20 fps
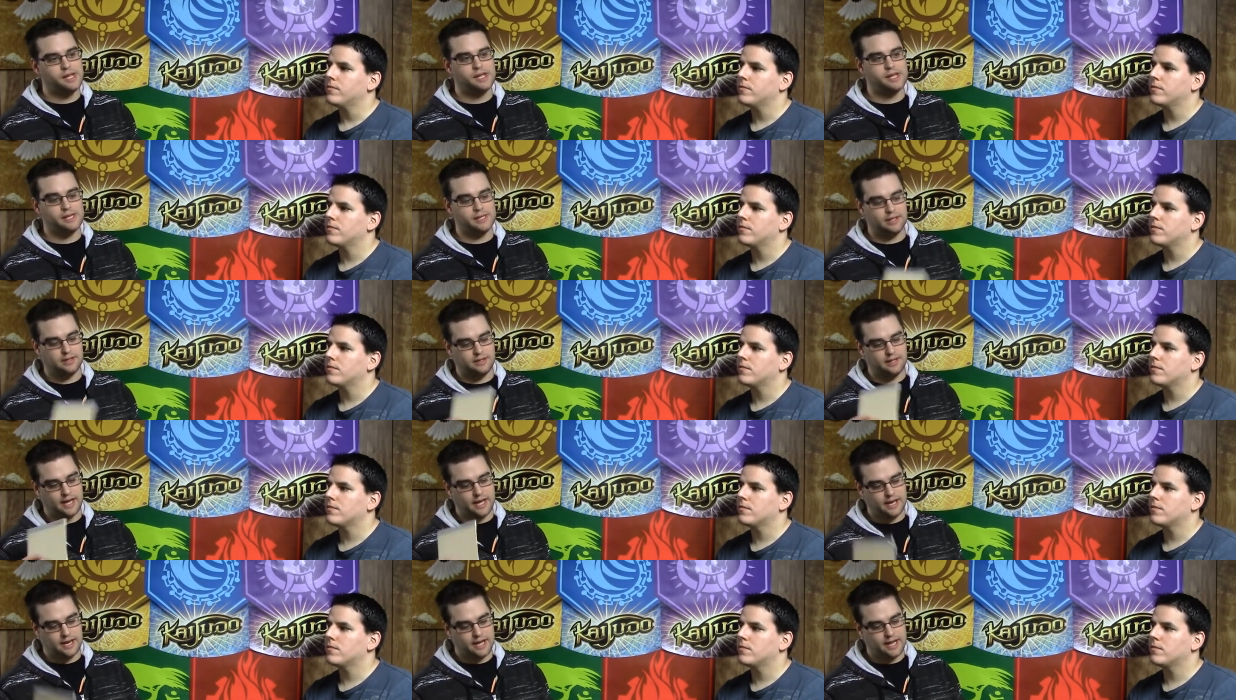Speaker 1: And
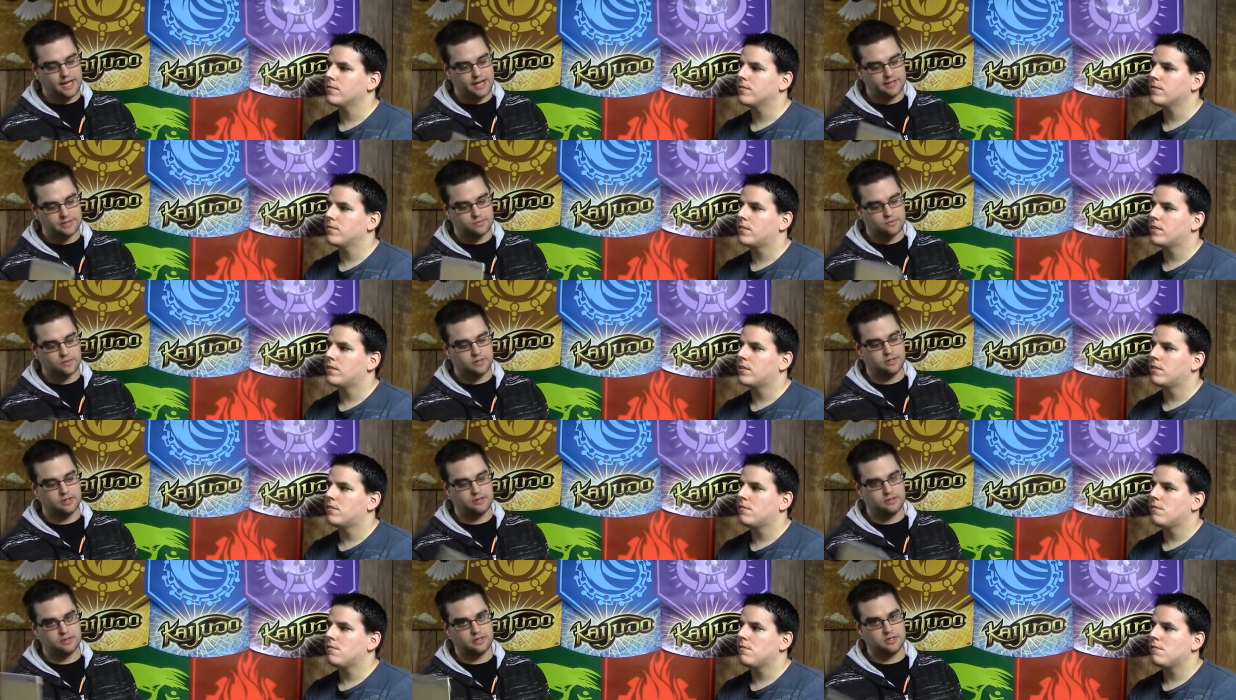that has
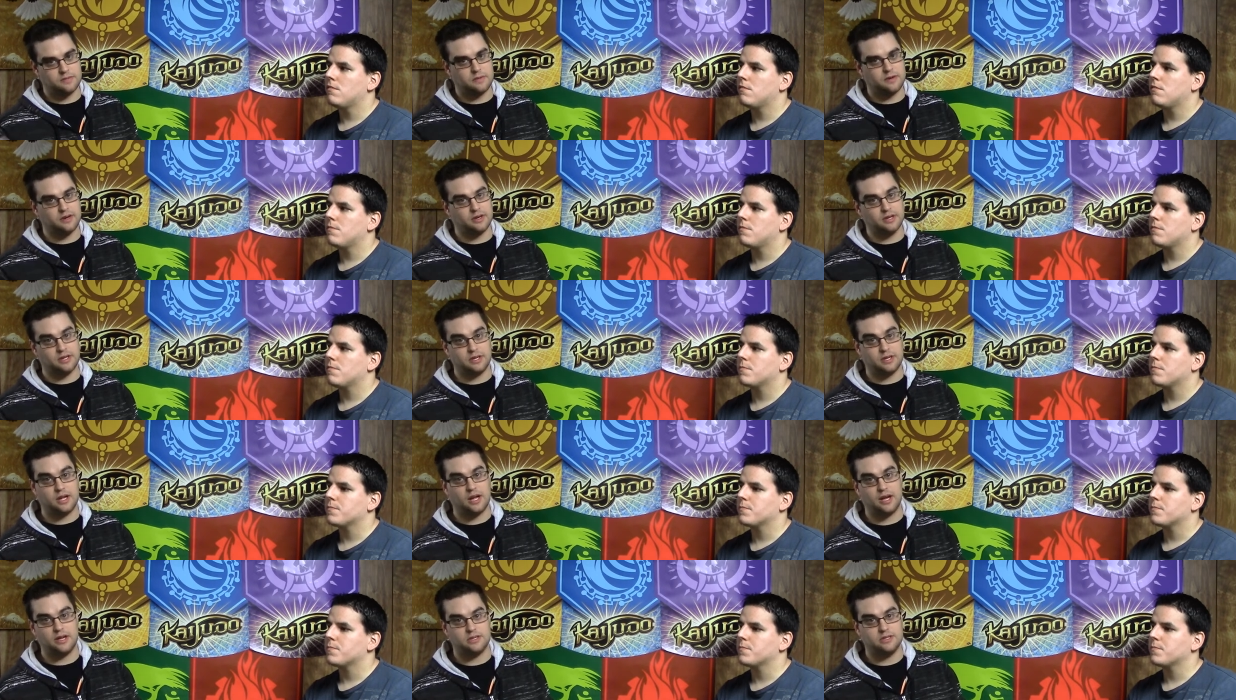really transpired
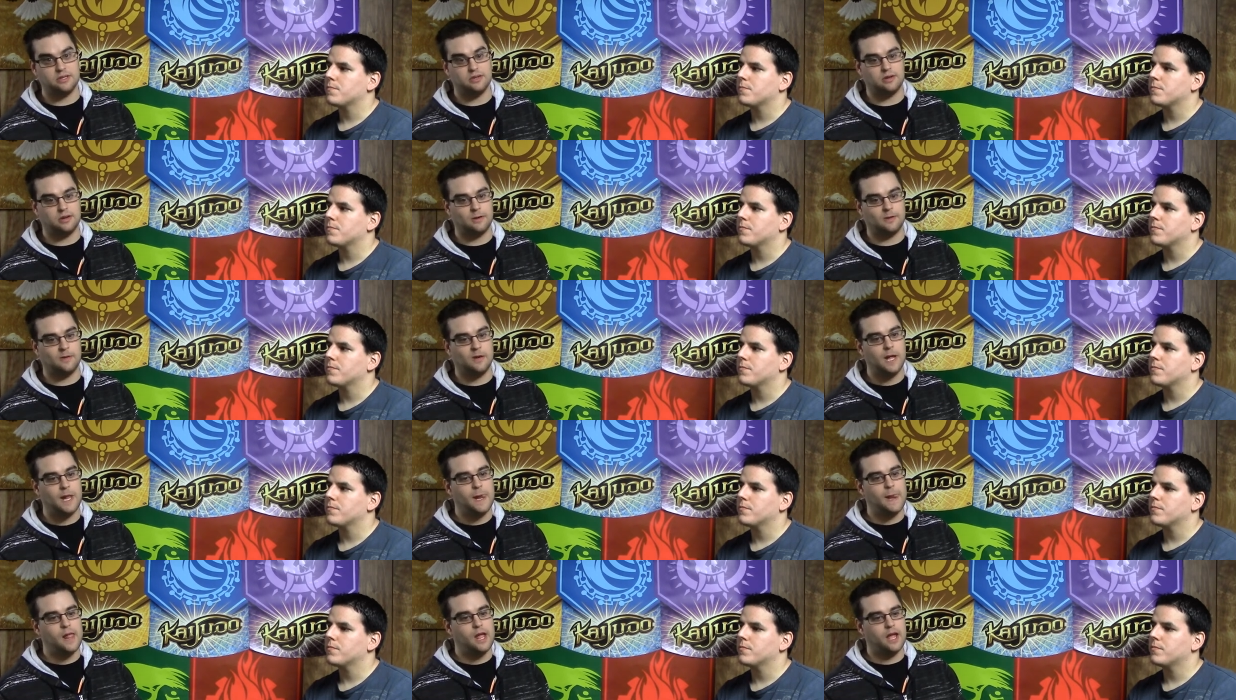into Kaijudo.
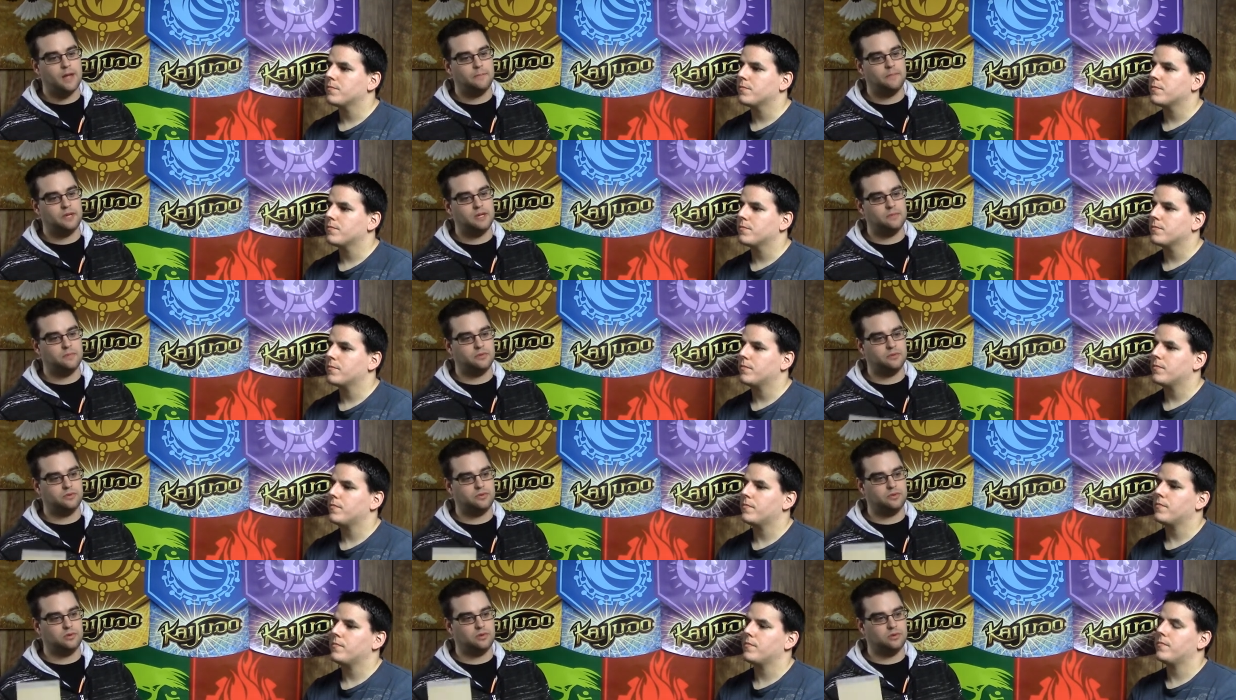And
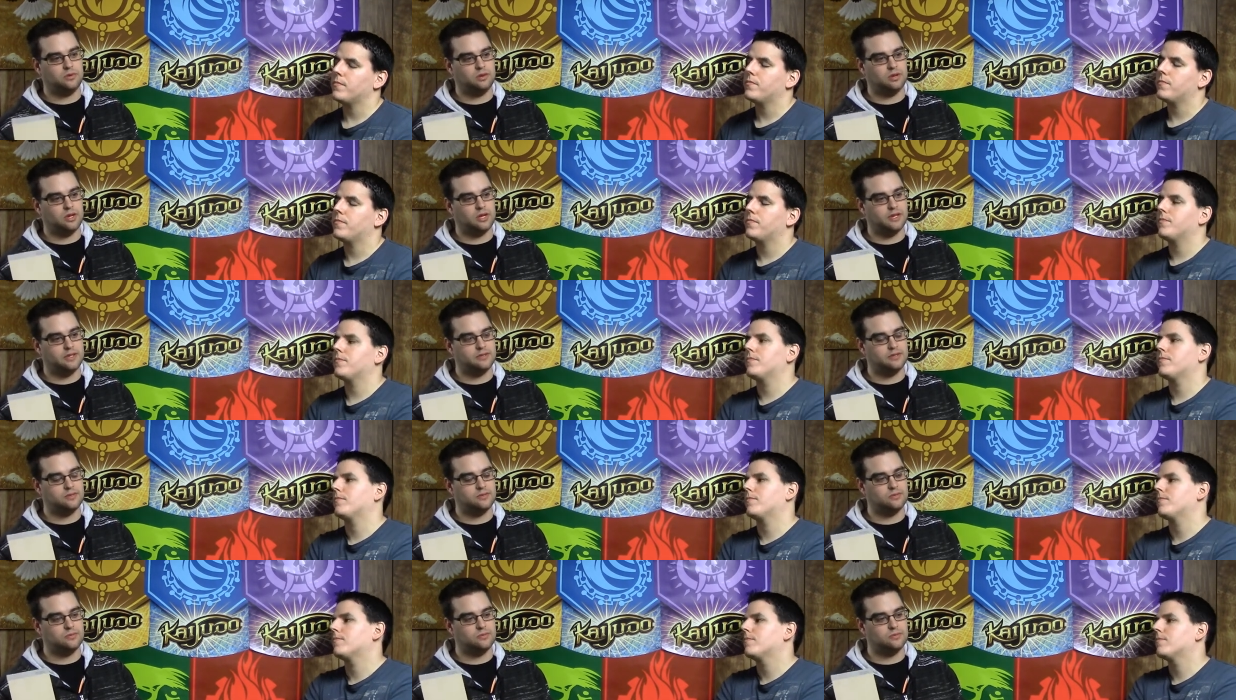people don't like
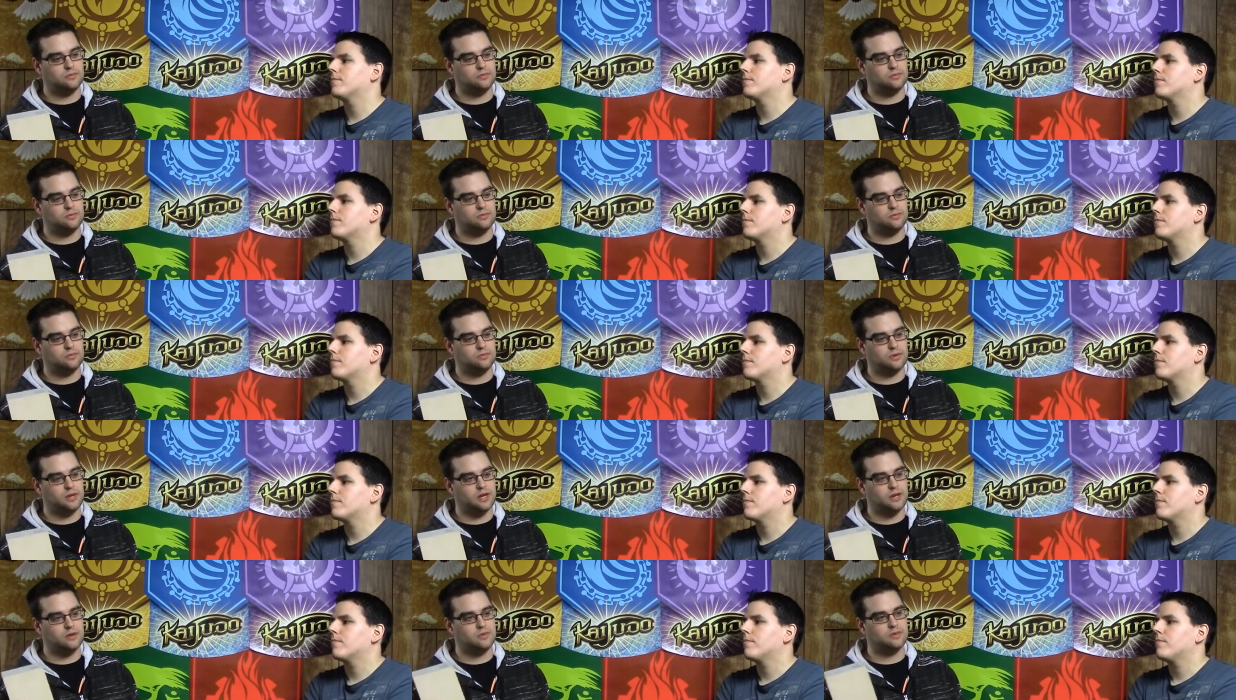to,
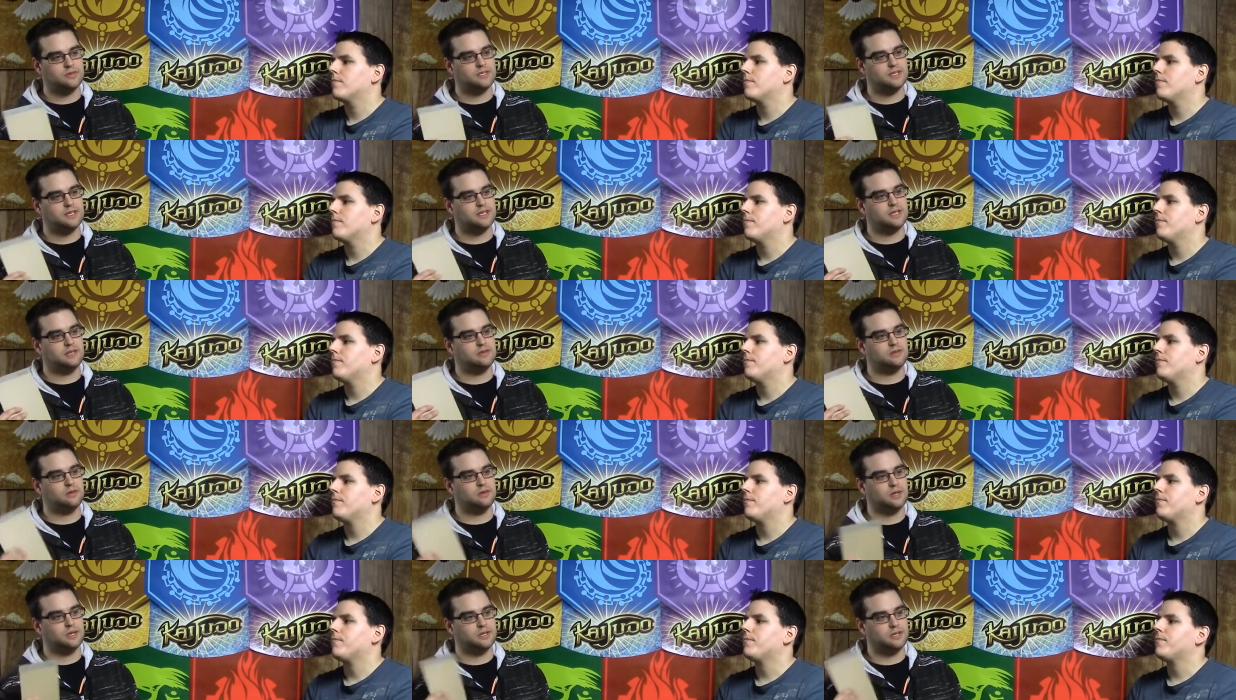I don't want to say they
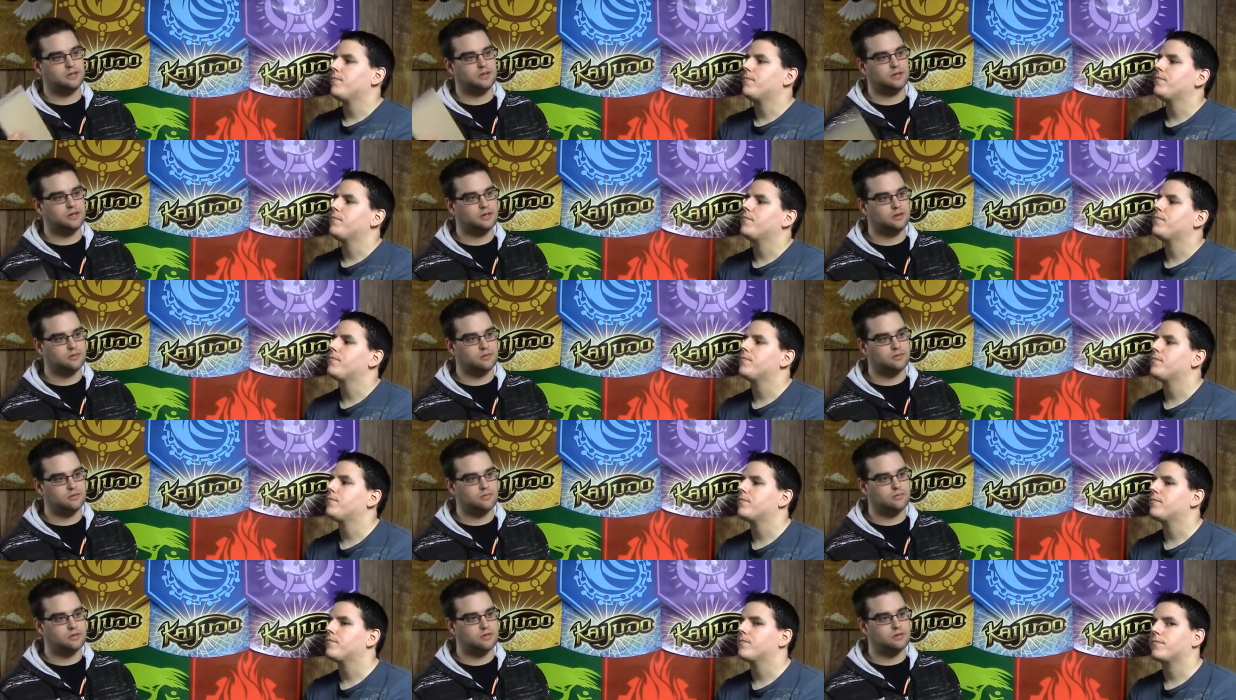don't like to think
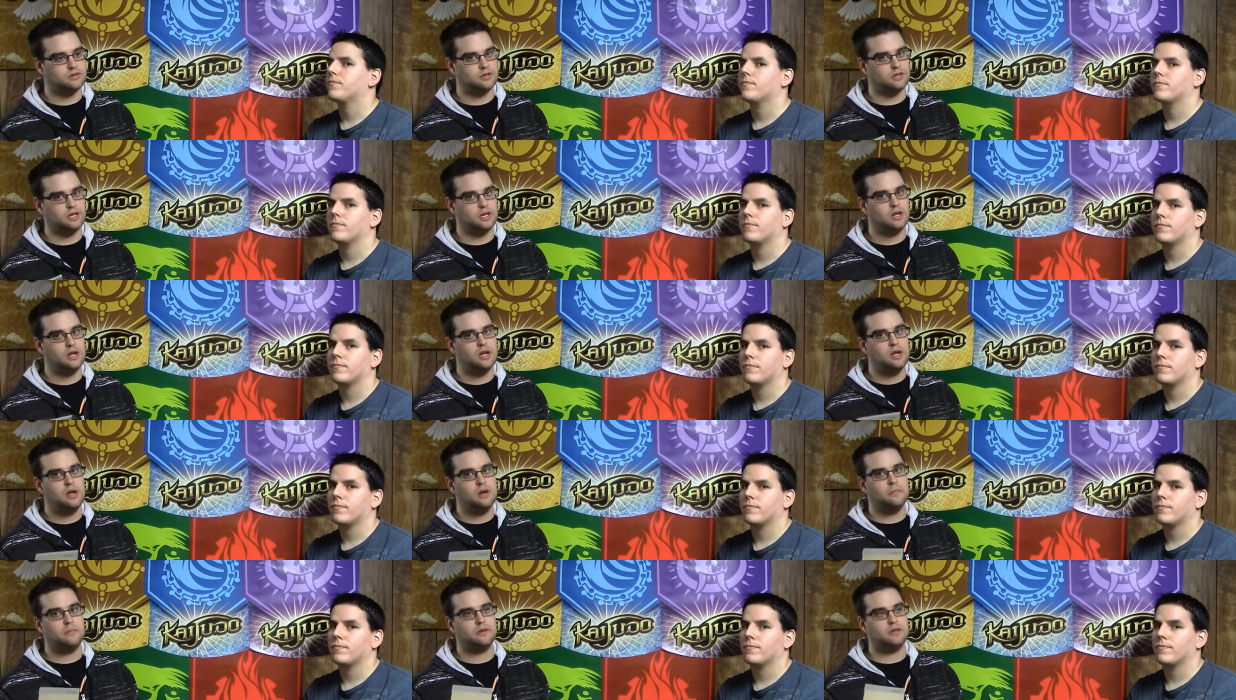originally,
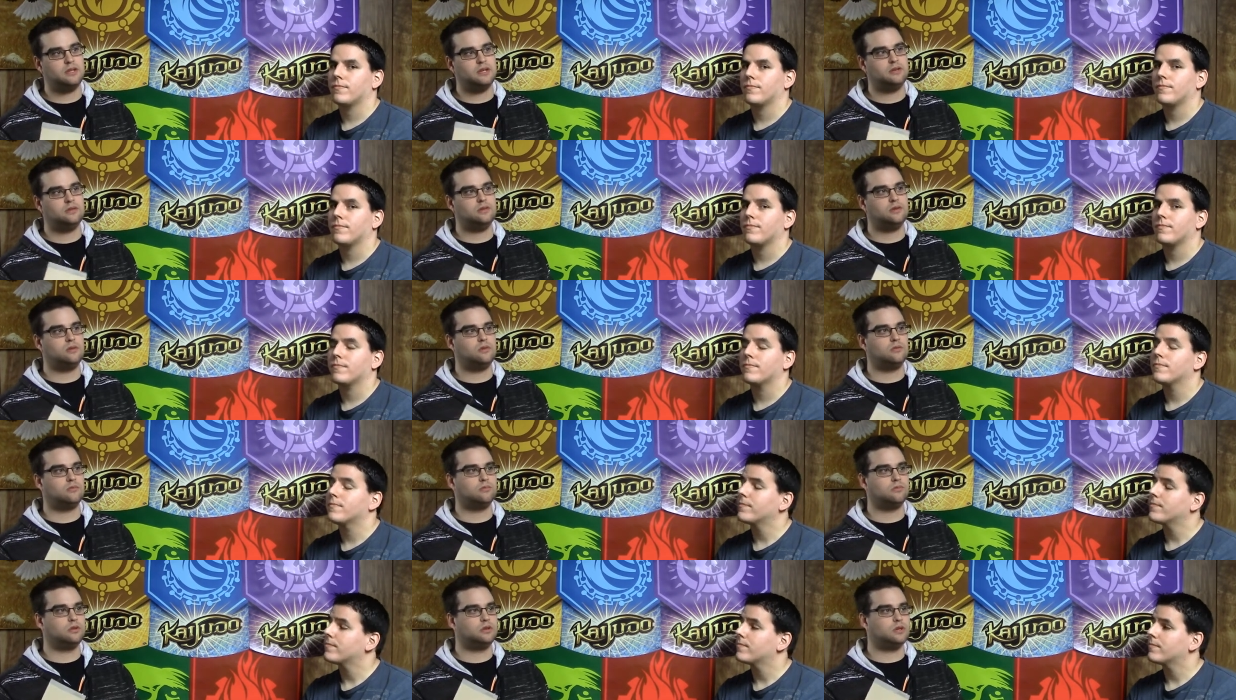but they
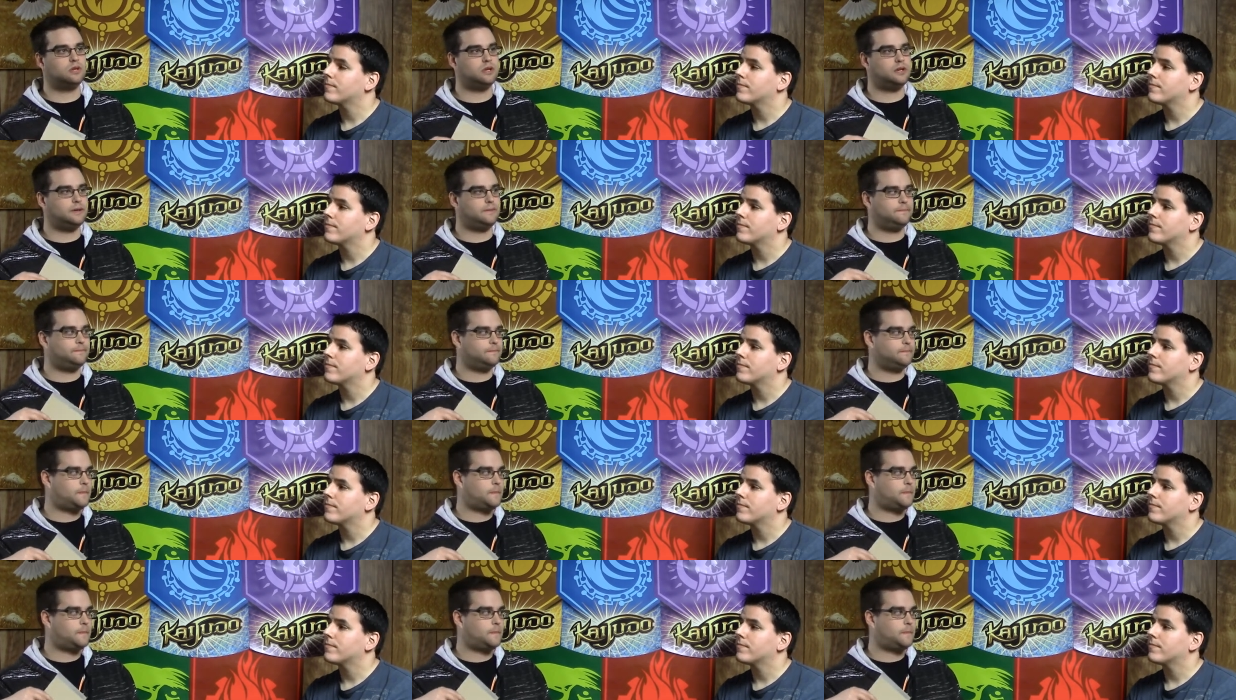don't really